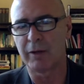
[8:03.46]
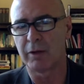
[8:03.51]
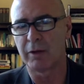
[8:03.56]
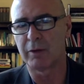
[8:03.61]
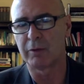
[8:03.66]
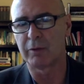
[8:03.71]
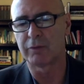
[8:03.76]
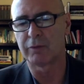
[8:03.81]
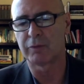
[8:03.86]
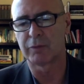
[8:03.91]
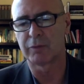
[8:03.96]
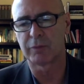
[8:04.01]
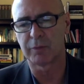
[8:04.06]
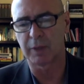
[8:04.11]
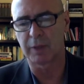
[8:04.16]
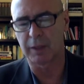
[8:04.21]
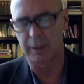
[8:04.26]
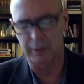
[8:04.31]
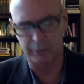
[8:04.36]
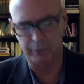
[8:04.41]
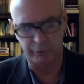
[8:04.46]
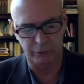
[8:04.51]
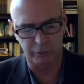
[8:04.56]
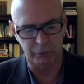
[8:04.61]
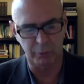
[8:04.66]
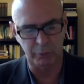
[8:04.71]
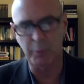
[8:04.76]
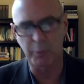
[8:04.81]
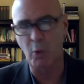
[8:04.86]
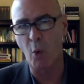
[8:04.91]
of
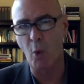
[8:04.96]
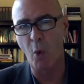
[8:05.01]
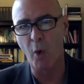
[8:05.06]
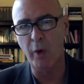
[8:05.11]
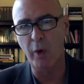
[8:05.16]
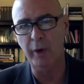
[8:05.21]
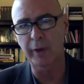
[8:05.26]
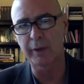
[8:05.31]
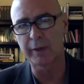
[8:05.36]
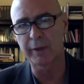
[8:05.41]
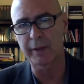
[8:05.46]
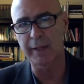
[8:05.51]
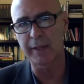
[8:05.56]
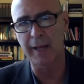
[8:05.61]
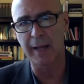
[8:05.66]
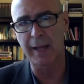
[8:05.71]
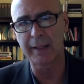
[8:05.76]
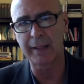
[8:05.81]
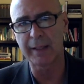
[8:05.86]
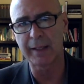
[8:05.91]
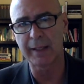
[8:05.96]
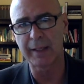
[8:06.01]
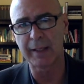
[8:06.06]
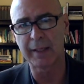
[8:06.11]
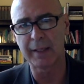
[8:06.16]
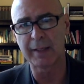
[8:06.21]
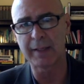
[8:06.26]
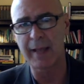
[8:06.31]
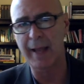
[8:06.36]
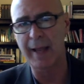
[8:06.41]
support the
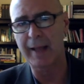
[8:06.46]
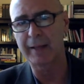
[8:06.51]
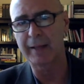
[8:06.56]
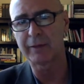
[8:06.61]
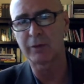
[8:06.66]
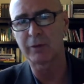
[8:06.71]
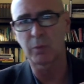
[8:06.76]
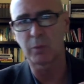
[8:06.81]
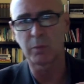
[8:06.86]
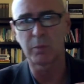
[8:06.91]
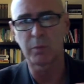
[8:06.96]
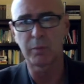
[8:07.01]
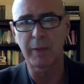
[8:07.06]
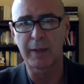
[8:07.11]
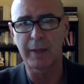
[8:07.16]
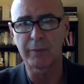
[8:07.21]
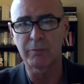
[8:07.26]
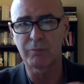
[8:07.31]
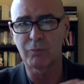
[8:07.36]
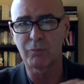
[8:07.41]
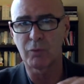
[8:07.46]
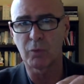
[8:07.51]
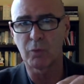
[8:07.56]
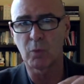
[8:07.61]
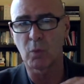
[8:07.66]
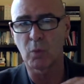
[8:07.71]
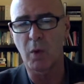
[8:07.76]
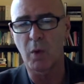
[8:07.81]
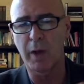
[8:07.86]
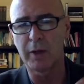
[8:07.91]
idea that that
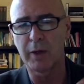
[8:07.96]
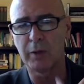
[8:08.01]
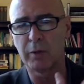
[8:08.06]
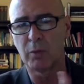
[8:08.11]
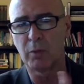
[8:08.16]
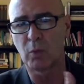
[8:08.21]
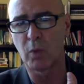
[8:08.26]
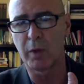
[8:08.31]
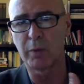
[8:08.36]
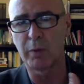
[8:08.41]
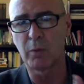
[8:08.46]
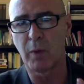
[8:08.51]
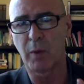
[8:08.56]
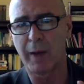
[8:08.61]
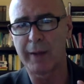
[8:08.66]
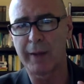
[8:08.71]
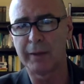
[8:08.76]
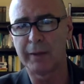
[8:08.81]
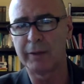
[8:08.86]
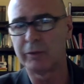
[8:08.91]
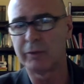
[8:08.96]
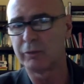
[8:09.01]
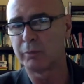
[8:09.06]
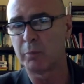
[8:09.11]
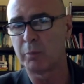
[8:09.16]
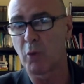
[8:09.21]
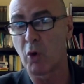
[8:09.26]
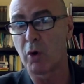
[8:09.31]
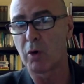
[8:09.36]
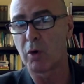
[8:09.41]
one right is
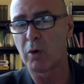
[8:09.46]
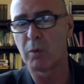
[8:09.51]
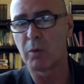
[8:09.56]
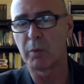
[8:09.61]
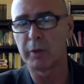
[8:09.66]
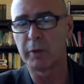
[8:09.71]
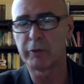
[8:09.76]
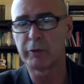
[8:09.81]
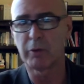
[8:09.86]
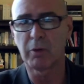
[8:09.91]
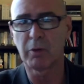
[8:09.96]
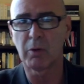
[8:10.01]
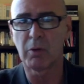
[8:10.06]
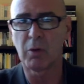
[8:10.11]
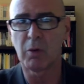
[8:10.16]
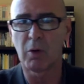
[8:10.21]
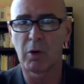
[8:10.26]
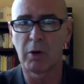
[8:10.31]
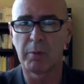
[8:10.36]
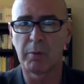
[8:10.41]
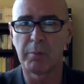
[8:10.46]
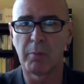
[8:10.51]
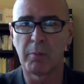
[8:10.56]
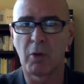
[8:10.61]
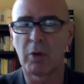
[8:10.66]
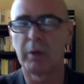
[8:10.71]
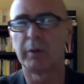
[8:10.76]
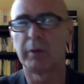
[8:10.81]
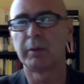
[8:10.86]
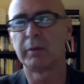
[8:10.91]
more original or
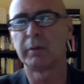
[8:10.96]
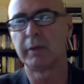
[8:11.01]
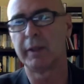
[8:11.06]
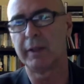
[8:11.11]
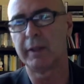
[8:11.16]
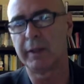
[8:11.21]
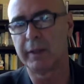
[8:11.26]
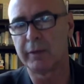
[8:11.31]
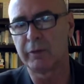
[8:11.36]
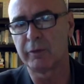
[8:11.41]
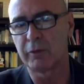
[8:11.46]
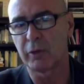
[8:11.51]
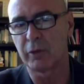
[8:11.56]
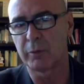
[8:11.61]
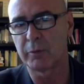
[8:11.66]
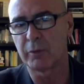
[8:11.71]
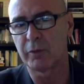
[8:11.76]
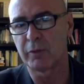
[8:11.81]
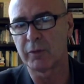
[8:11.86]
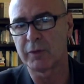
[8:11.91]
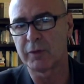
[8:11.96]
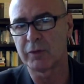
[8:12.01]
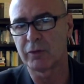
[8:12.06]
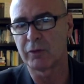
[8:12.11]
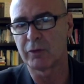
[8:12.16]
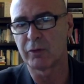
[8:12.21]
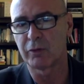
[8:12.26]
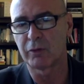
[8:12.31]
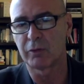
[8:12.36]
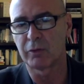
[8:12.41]
more in terms of
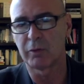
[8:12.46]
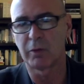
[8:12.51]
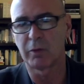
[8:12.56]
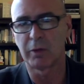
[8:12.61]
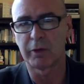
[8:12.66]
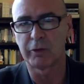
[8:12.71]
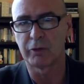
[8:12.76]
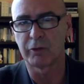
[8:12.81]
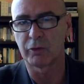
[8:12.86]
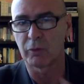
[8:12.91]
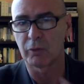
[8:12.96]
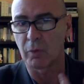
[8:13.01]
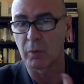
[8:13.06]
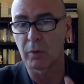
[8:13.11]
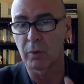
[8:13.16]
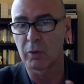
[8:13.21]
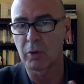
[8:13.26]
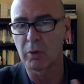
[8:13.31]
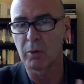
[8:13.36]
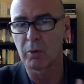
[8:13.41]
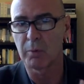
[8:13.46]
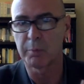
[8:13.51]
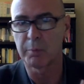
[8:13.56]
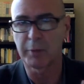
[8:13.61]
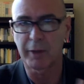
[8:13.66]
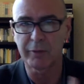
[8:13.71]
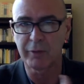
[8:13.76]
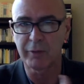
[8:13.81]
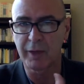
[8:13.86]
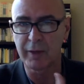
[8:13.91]
its historical
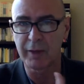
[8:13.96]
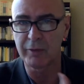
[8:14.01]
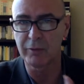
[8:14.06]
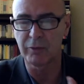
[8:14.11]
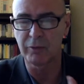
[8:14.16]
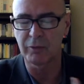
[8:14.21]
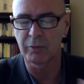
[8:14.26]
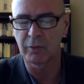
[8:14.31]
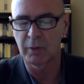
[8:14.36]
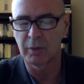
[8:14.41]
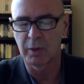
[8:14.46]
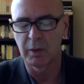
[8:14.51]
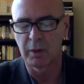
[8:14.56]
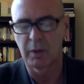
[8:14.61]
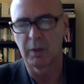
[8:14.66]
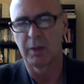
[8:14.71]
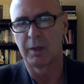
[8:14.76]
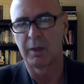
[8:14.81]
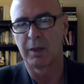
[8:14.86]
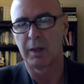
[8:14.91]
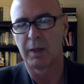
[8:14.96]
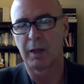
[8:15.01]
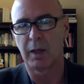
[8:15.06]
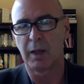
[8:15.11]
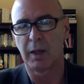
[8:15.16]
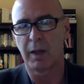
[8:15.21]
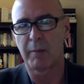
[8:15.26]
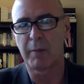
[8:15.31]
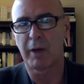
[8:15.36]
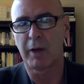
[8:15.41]
precedence.
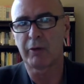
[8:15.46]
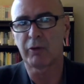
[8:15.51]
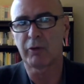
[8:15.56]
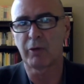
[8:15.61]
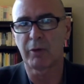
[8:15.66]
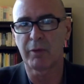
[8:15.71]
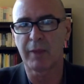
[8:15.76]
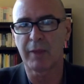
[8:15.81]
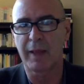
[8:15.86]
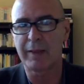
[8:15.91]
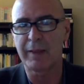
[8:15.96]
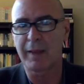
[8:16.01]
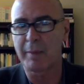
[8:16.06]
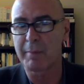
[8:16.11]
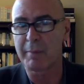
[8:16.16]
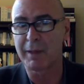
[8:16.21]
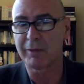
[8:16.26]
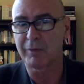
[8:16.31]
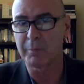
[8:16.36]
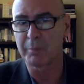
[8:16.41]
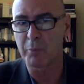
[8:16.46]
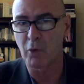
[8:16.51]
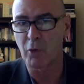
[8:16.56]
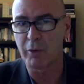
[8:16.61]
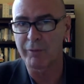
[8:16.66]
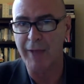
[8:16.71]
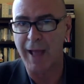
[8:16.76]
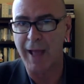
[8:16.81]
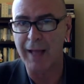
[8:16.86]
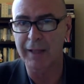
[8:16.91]
I'm not sure that that makes it
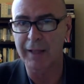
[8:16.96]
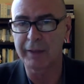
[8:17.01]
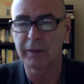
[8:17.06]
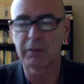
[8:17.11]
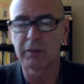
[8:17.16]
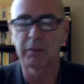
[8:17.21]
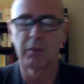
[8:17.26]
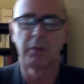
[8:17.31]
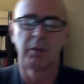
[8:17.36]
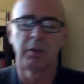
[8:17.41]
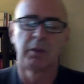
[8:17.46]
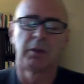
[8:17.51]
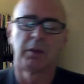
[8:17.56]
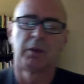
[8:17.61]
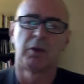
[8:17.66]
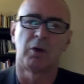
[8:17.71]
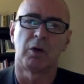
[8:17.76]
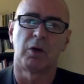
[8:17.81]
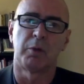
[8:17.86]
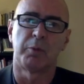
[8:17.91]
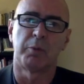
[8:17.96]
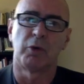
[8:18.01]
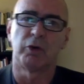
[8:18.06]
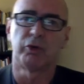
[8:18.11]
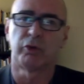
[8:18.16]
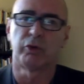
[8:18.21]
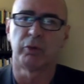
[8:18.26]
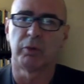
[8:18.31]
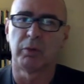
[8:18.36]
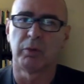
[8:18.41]
more valid or more
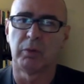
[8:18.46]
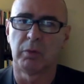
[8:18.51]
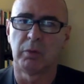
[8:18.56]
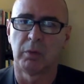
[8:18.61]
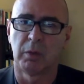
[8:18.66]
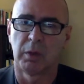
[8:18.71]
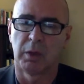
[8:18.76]
true.